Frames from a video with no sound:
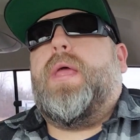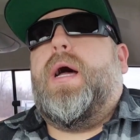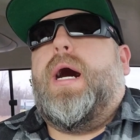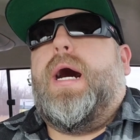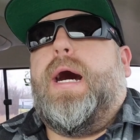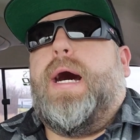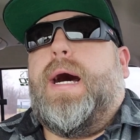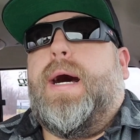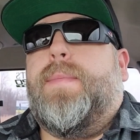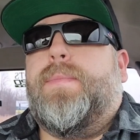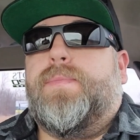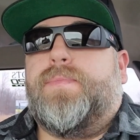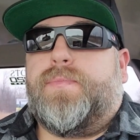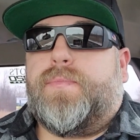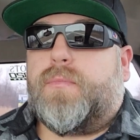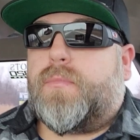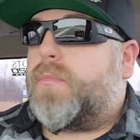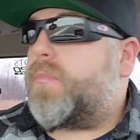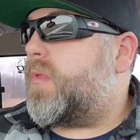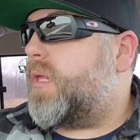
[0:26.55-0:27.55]

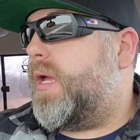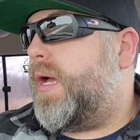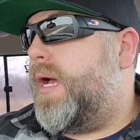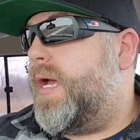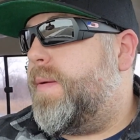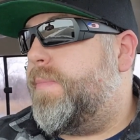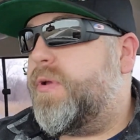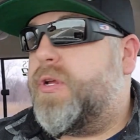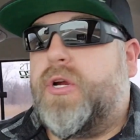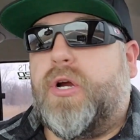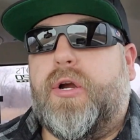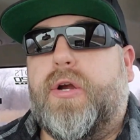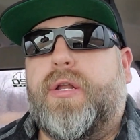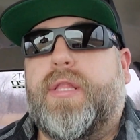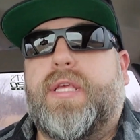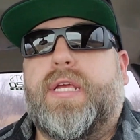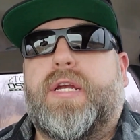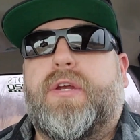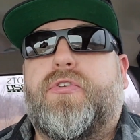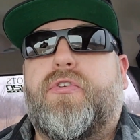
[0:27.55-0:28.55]
I am
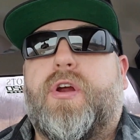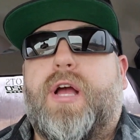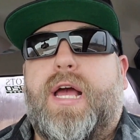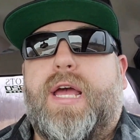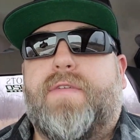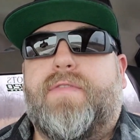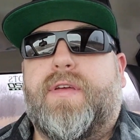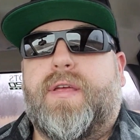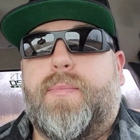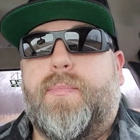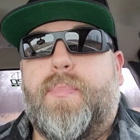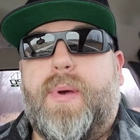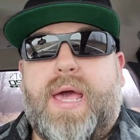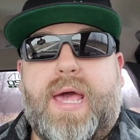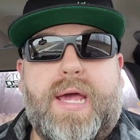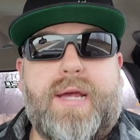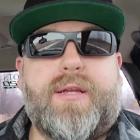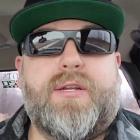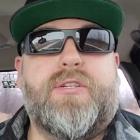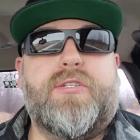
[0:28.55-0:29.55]
currently driving
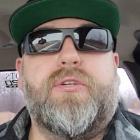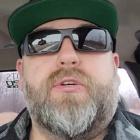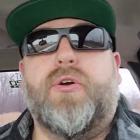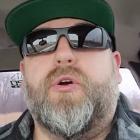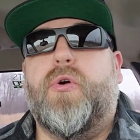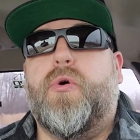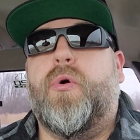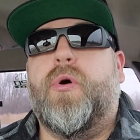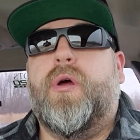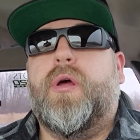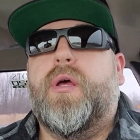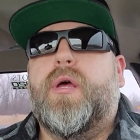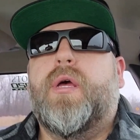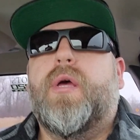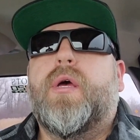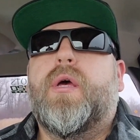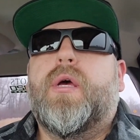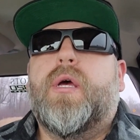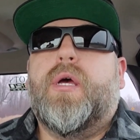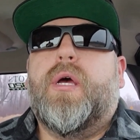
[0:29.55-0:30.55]
back to
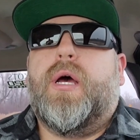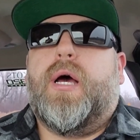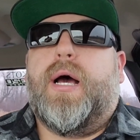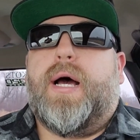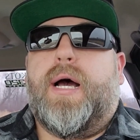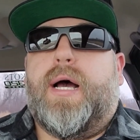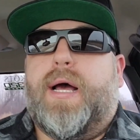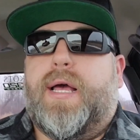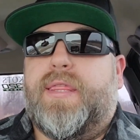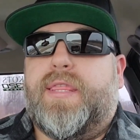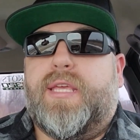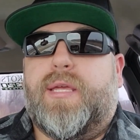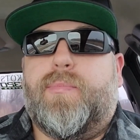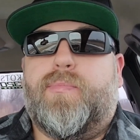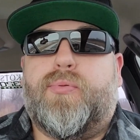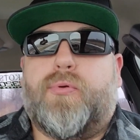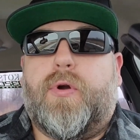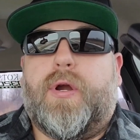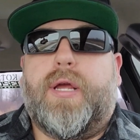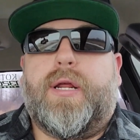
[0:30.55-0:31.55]
the
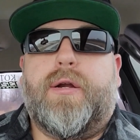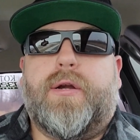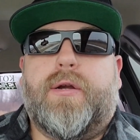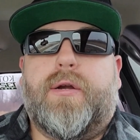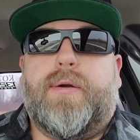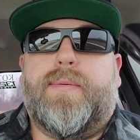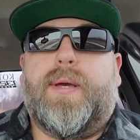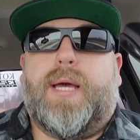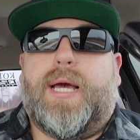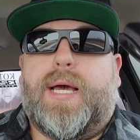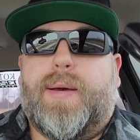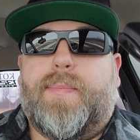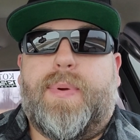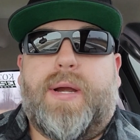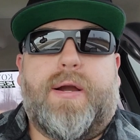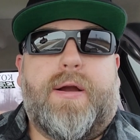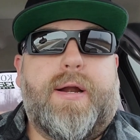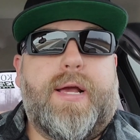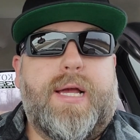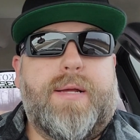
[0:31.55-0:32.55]
Brainerd
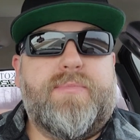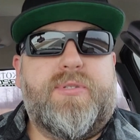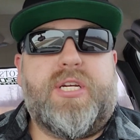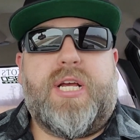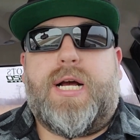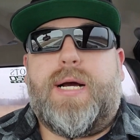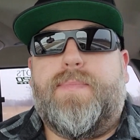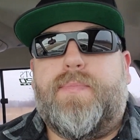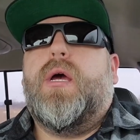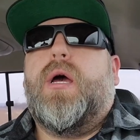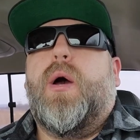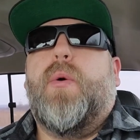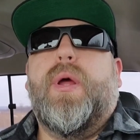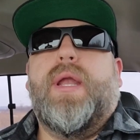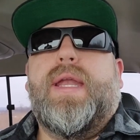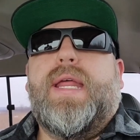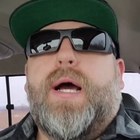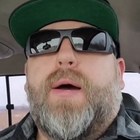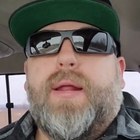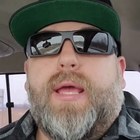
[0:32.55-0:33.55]
Paradigm shop. I
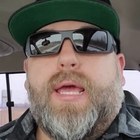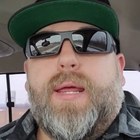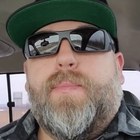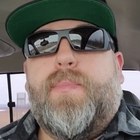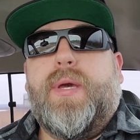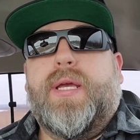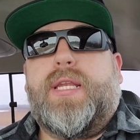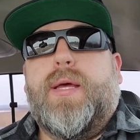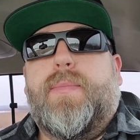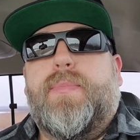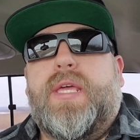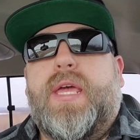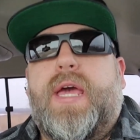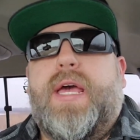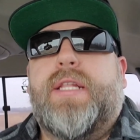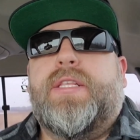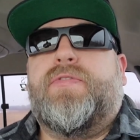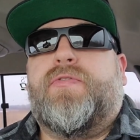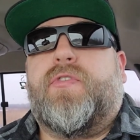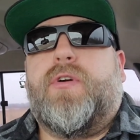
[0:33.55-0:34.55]
went down and picked up the
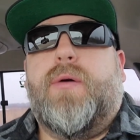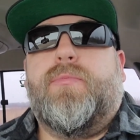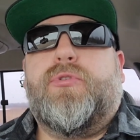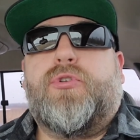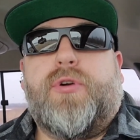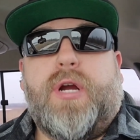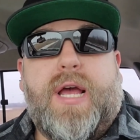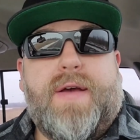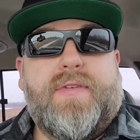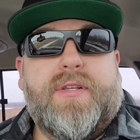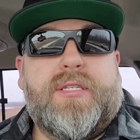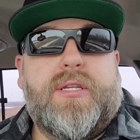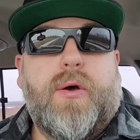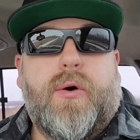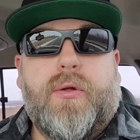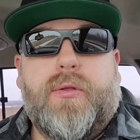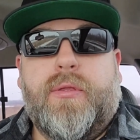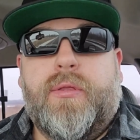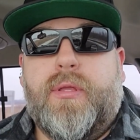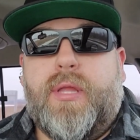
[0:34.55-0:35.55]
heads from Travis
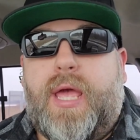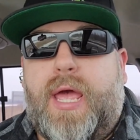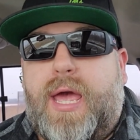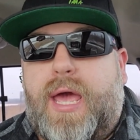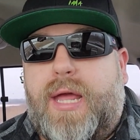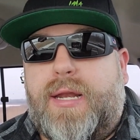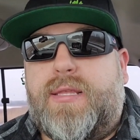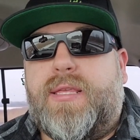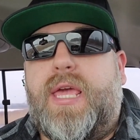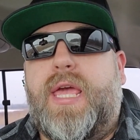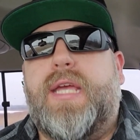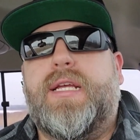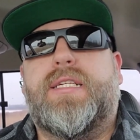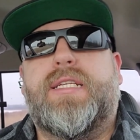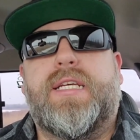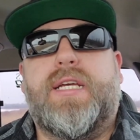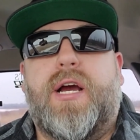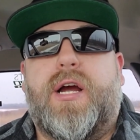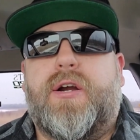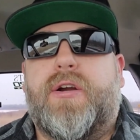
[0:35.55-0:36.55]
Knowlton at
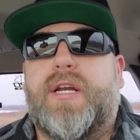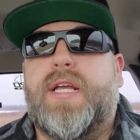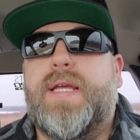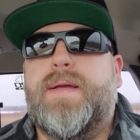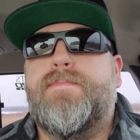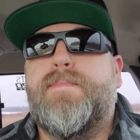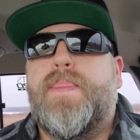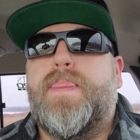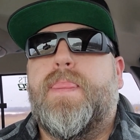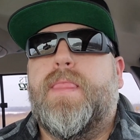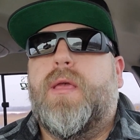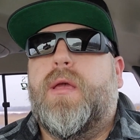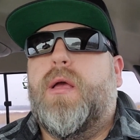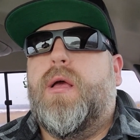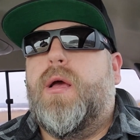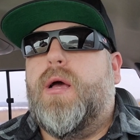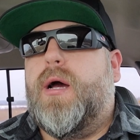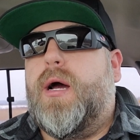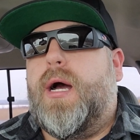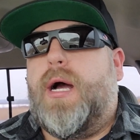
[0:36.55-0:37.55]

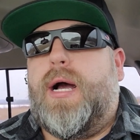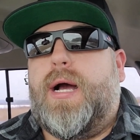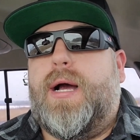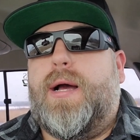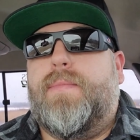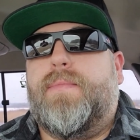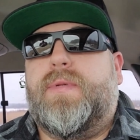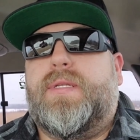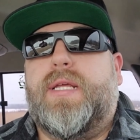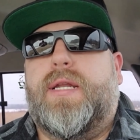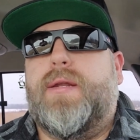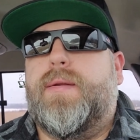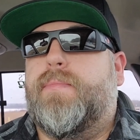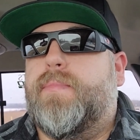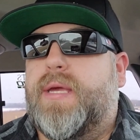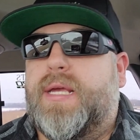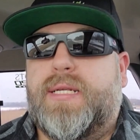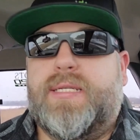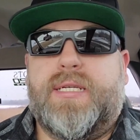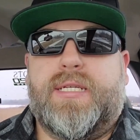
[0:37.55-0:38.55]
KTRE. Did an
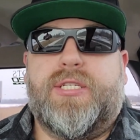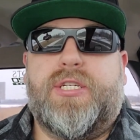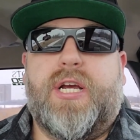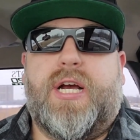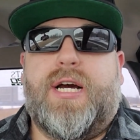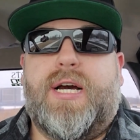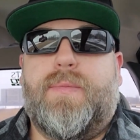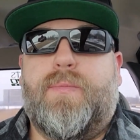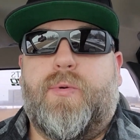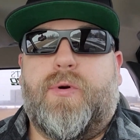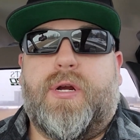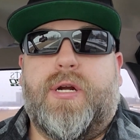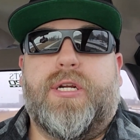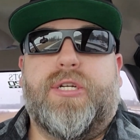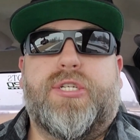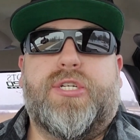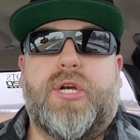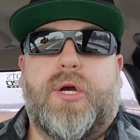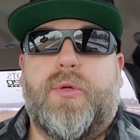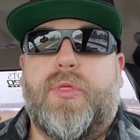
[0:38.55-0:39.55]
amazing job. We're going
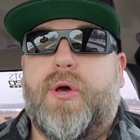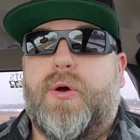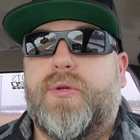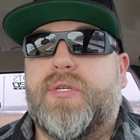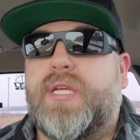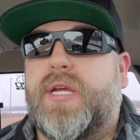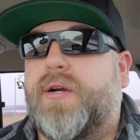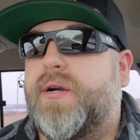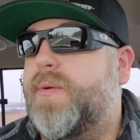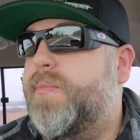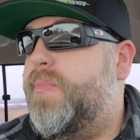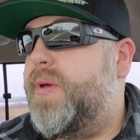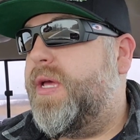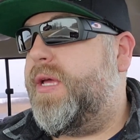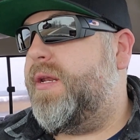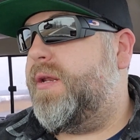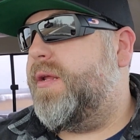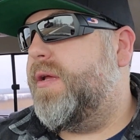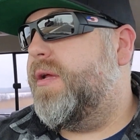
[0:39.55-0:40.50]
to show those here in a bit.